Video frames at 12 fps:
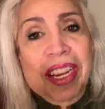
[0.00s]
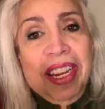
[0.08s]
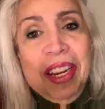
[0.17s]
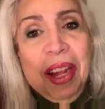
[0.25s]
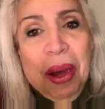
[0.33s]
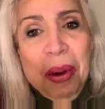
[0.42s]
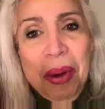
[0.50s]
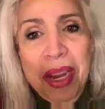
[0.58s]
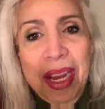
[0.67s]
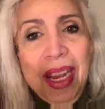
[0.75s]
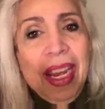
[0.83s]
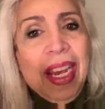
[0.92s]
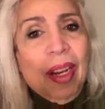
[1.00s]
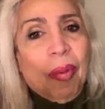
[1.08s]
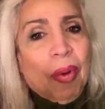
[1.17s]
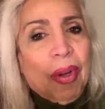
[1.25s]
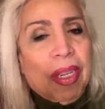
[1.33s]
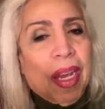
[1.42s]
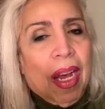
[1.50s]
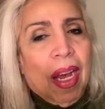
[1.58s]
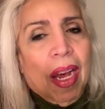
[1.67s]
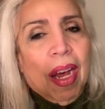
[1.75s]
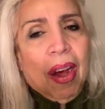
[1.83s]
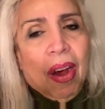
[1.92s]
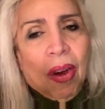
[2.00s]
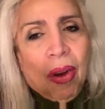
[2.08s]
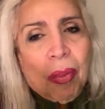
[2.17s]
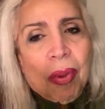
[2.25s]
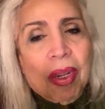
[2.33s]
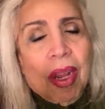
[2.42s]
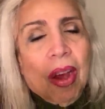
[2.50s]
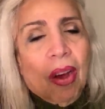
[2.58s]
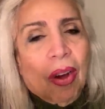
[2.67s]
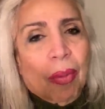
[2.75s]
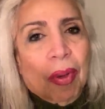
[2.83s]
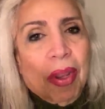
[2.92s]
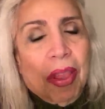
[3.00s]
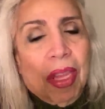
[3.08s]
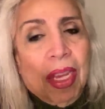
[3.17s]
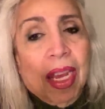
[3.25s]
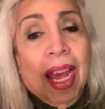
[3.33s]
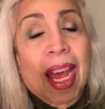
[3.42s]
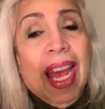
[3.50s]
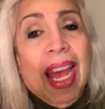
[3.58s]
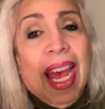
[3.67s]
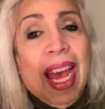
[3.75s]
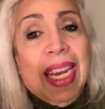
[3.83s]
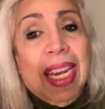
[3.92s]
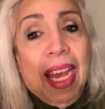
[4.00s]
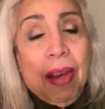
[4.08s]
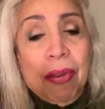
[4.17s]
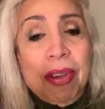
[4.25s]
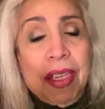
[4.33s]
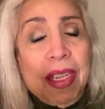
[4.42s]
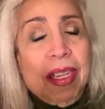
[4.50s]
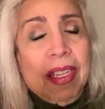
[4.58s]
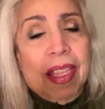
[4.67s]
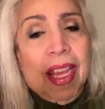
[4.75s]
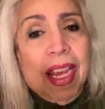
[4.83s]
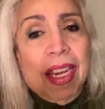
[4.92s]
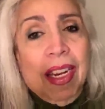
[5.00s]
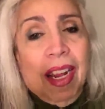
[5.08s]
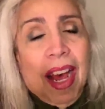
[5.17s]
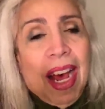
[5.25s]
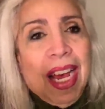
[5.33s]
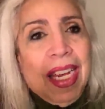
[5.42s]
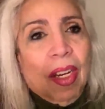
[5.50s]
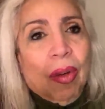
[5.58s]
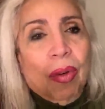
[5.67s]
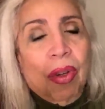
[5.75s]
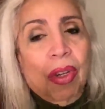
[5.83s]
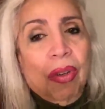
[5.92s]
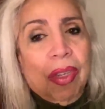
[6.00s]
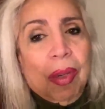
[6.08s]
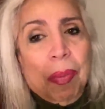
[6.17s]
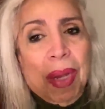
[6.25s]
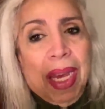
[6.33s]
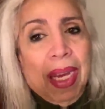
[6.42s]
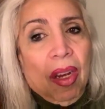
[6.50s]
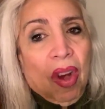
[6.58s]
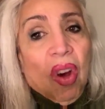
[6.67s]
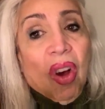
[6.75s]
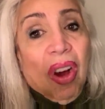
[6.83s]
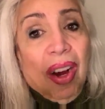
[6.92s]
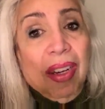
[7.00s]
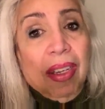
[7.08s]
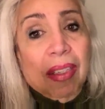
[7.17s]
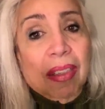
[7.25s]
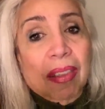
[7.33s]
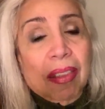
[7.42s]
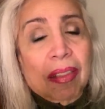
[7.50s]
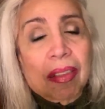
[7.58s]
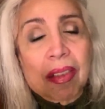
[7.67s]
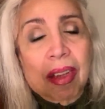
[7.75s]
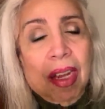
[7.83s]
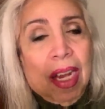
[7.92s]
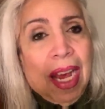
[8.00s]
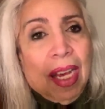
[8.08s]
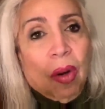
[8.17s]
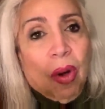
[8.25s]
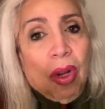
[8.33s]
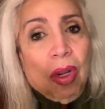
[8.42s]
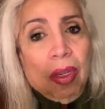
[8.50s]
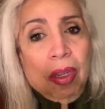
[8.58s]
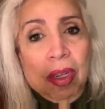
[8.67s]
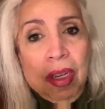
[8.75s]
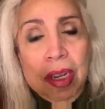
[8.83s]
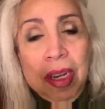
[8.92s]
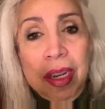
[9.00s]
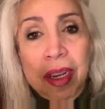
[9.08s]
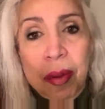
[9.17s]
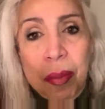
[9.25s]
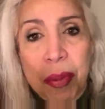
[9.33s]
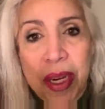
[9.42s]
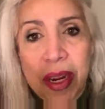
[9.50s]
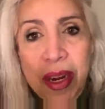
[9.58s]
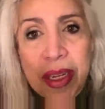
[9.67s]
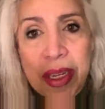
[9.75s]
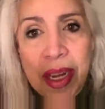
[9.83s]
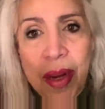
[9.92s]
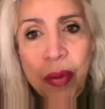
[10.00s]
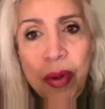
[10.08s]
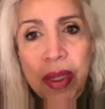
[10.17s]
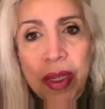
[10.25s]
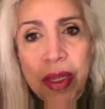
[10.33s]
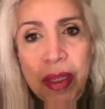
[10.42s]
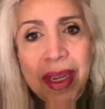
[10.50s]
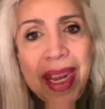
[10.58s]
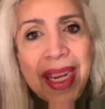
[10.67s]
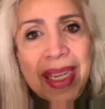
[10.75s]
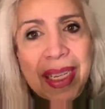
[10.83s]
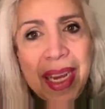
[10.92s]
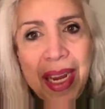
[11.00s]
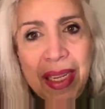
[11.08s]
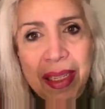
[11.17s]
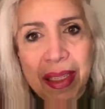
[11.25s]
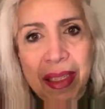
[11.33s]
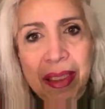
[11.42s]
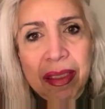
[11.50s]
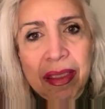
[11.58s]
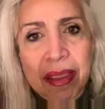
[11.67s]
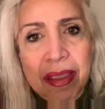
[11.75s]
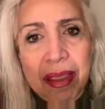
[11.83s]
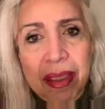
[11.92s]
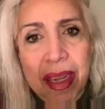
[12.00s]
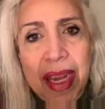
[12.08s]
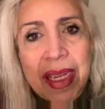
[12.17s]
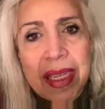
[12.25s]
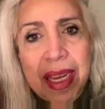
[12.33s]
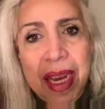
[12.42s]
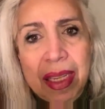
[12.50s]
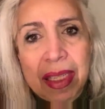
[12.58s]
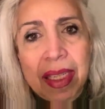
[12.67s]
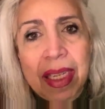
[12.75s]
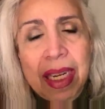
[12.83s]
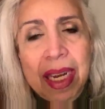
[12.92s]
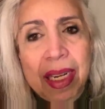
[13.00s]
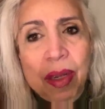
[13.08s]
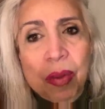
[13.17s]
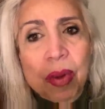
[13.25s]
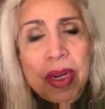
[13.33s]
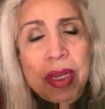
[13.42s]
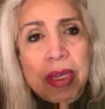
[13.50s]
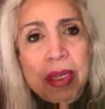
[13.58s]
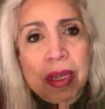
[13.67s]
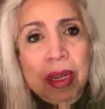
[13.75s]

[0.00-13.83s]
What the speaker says: you know, it was a horrible, horrible thing. And ever since then, I don't use a bank card at all because I wouldn't exactly, exactly. And it was